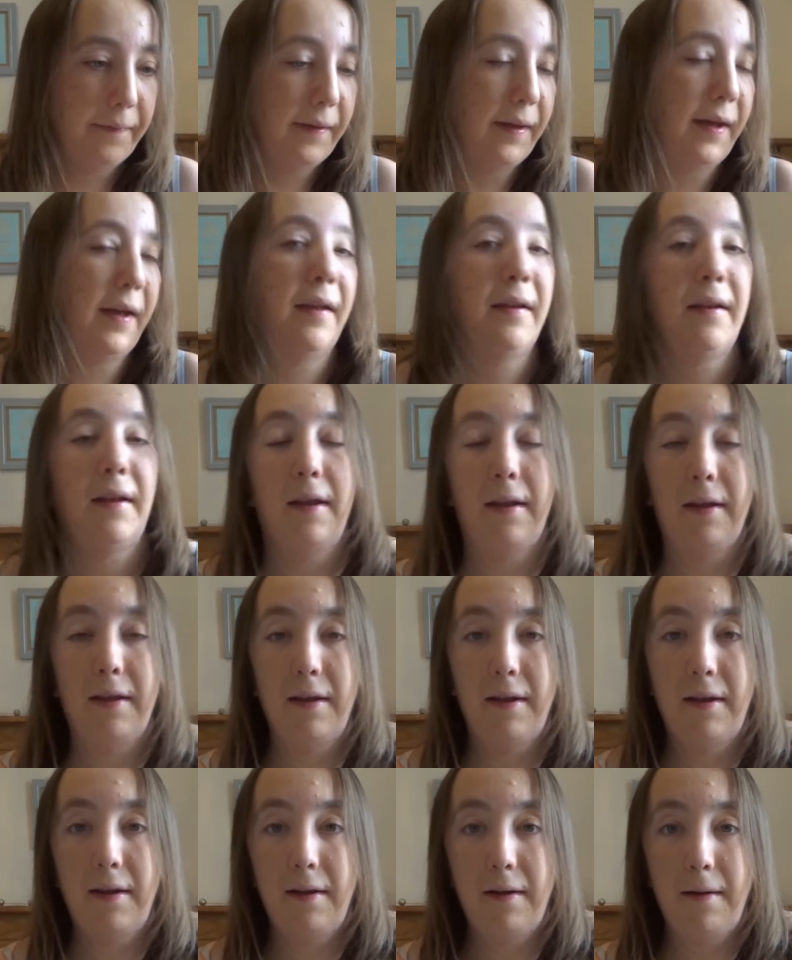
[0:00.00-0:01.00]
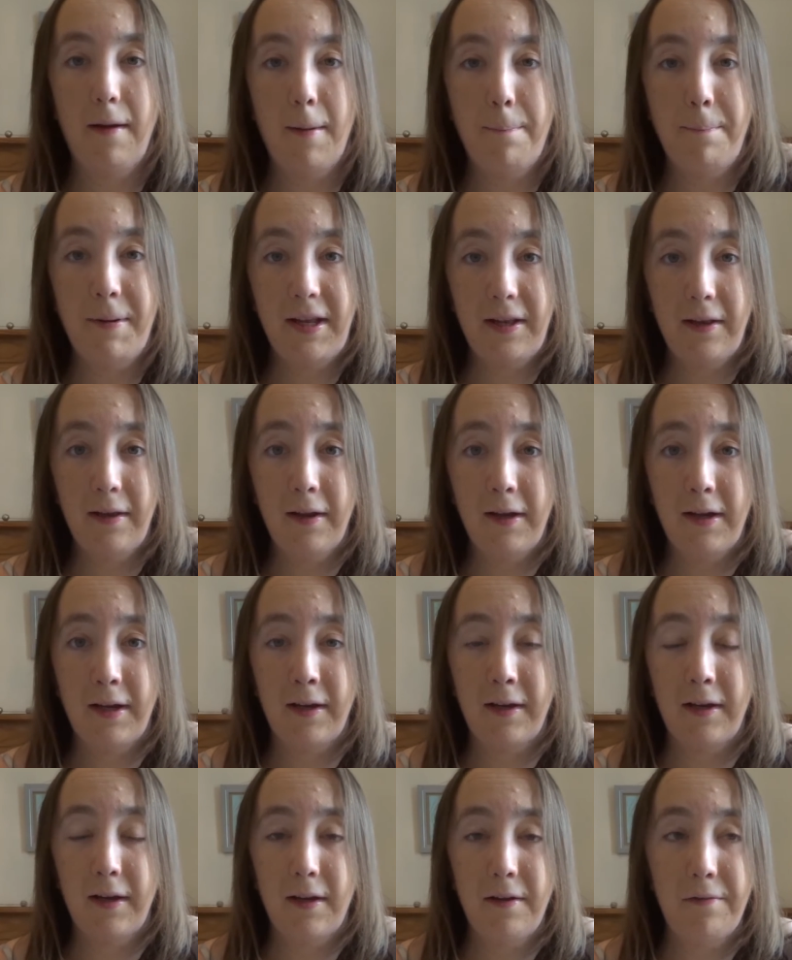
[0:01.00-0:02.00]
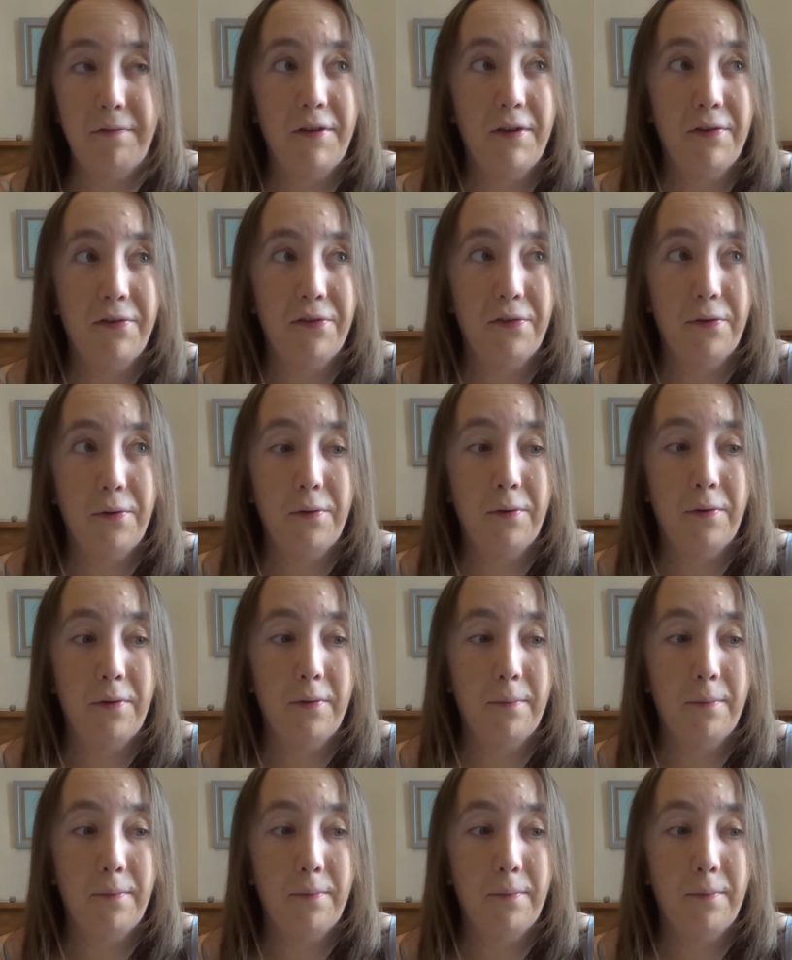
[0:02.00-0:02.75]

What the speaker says: And a bit like if you saw